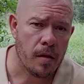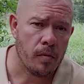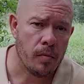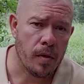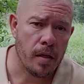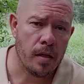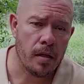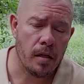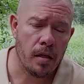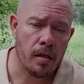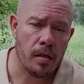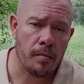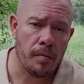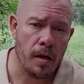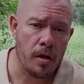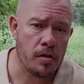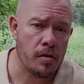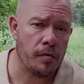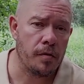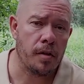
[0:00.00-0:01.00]
where
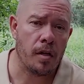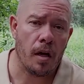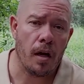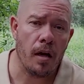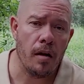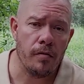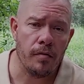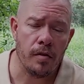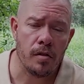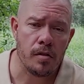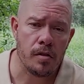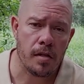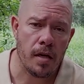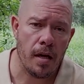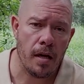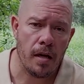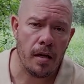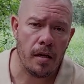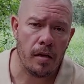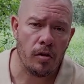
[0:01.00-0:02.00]
most of the rivals
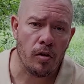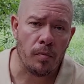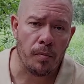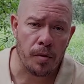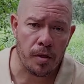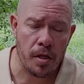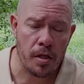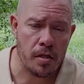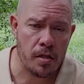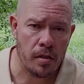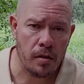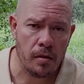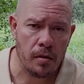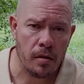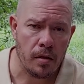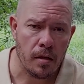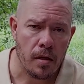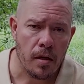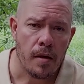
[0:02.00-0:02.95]
and competition